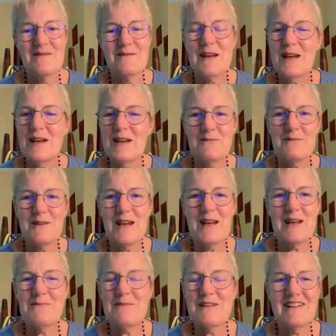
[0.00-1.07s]
Would
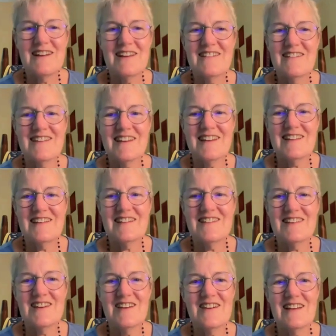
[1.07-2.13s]
anyone else like to
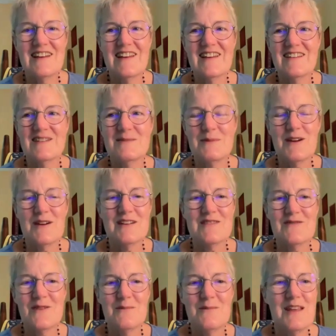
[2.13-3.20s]
share any experience
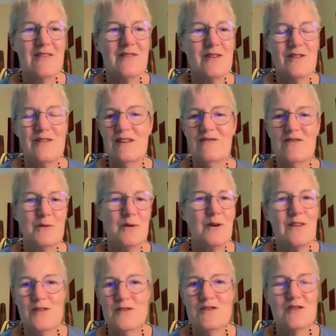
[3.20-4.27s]
from either, if you were
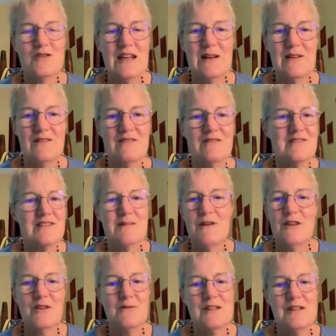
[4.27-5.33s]
at the retreat or some
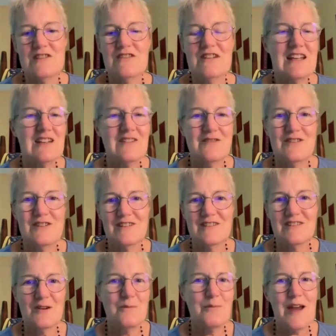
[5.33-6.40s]
other retreat, or
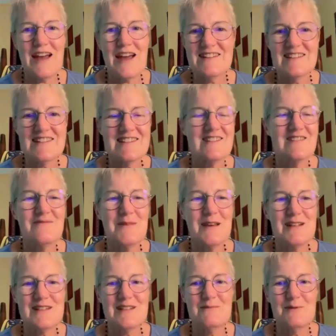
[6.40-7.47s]
your practice of
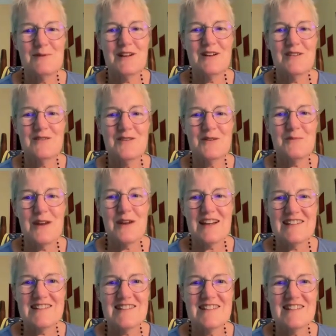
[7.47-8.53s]
medicine Buddha, or your
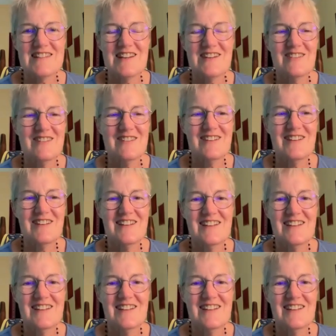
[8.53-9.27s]
practice in general?